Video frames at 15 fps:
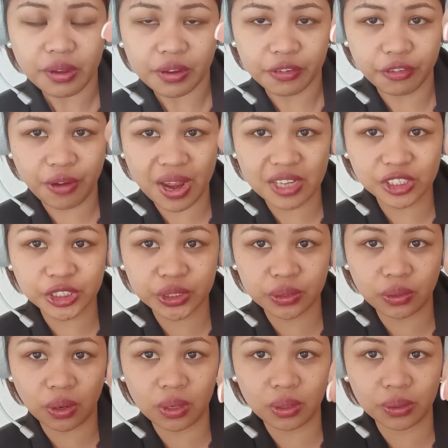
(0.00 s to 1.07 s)
French
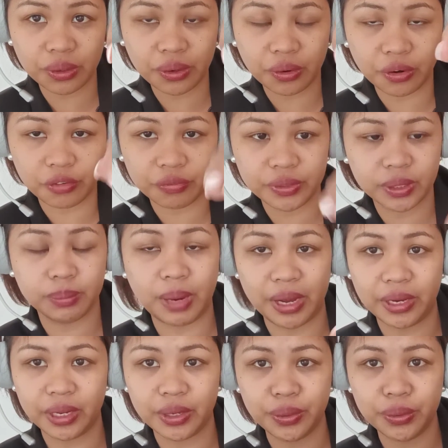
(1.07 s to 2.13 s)
color of the
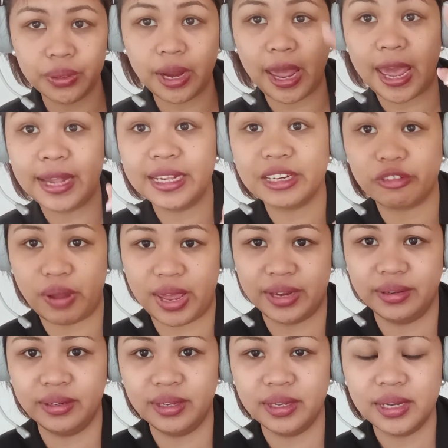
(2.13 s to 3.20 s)
manicure and
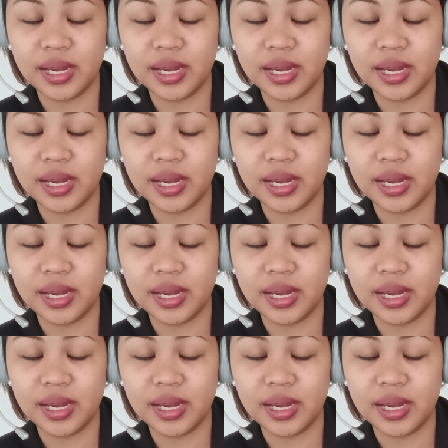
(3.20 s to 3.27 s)
red.